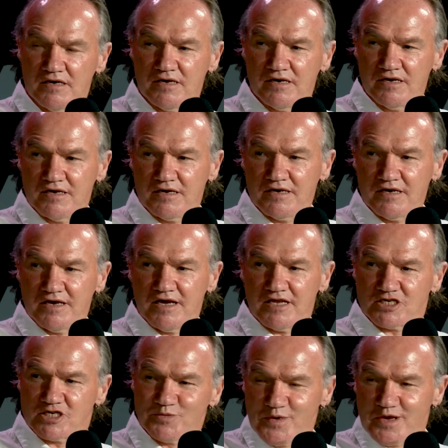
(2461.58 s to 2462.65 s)
mm. you get a
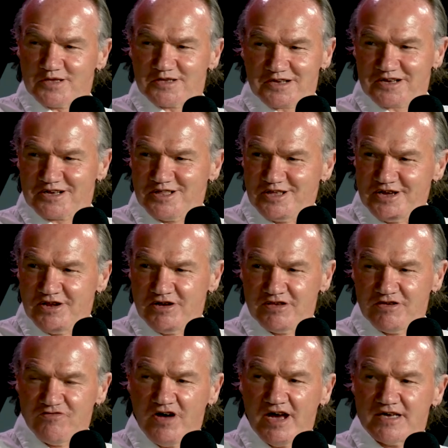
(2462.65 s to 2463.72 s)
spit clean on
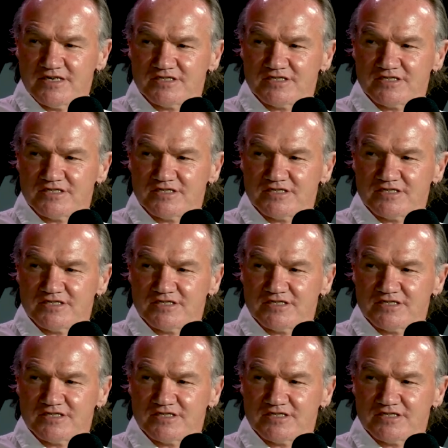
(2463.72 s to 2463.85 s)
your face.